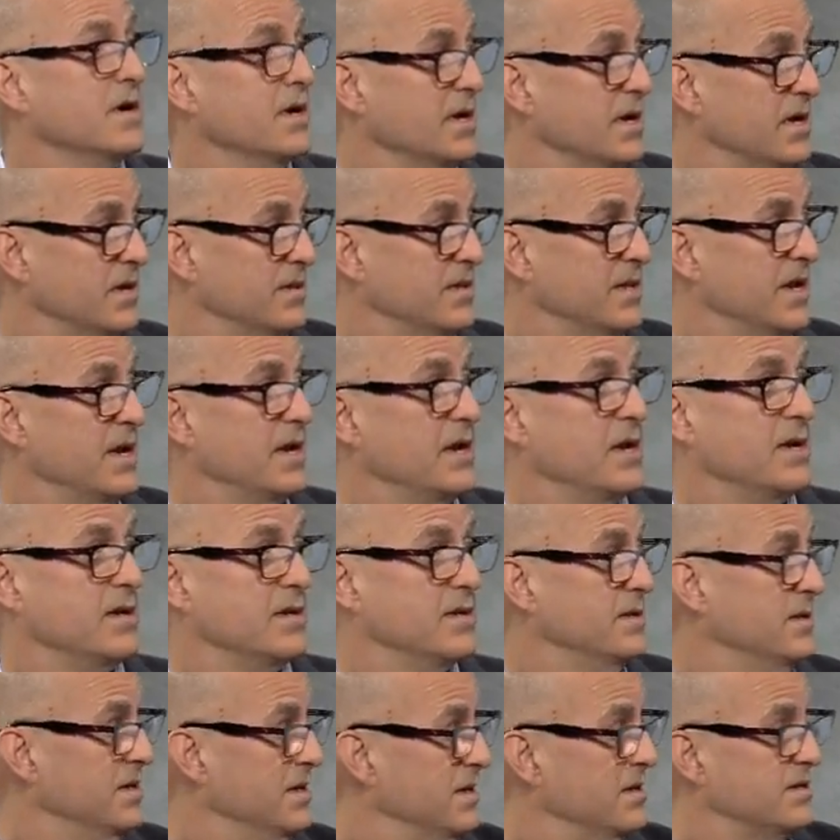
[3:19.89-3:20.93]
and they
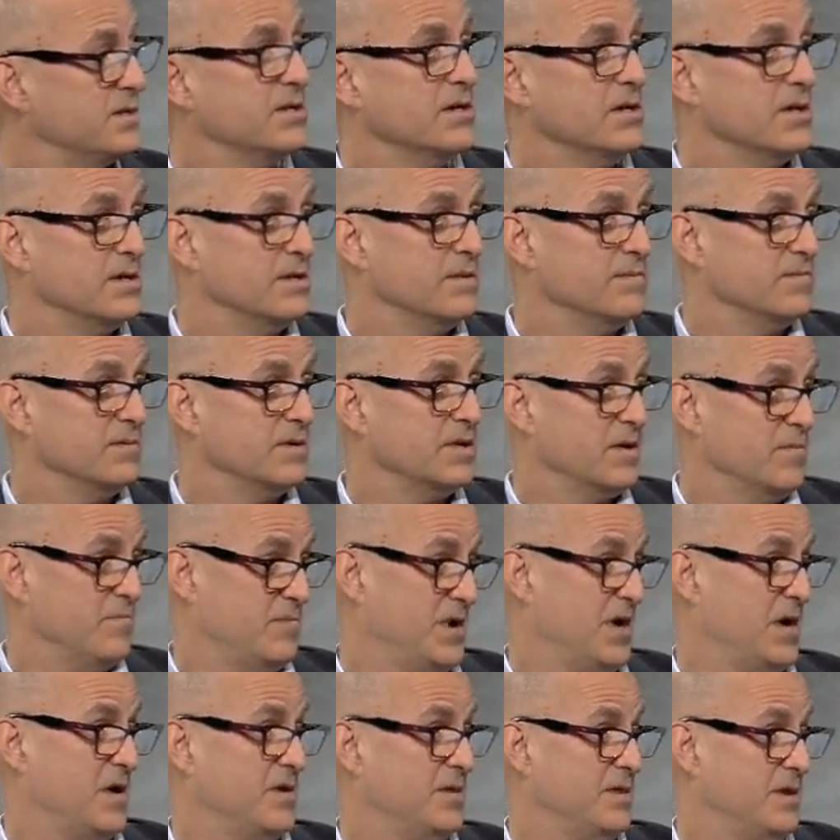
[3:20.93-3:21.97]
need to
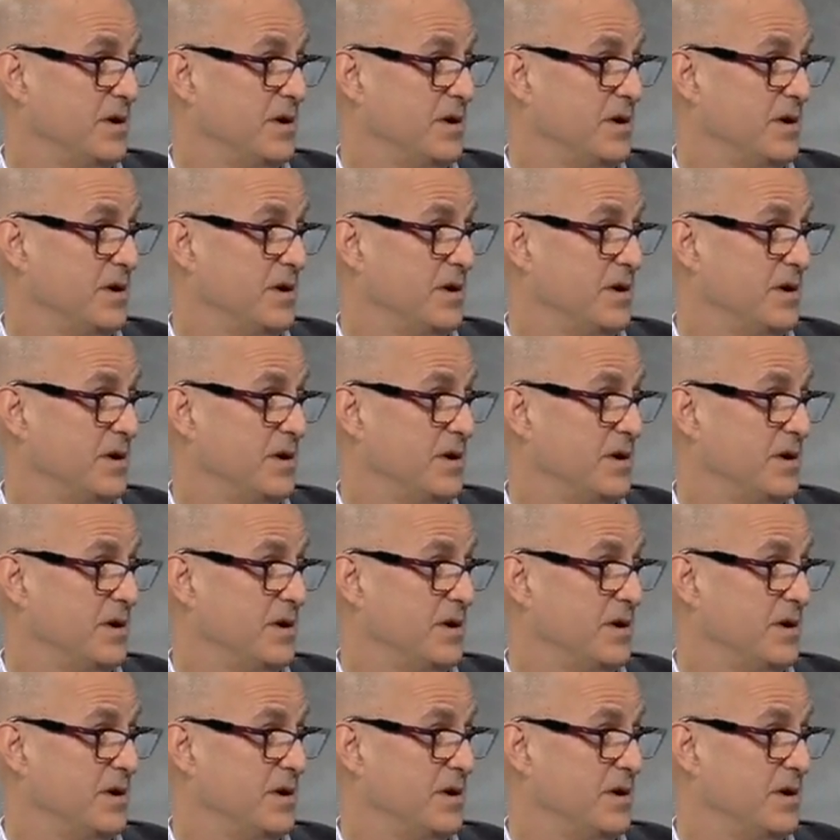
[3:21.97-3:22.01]
compare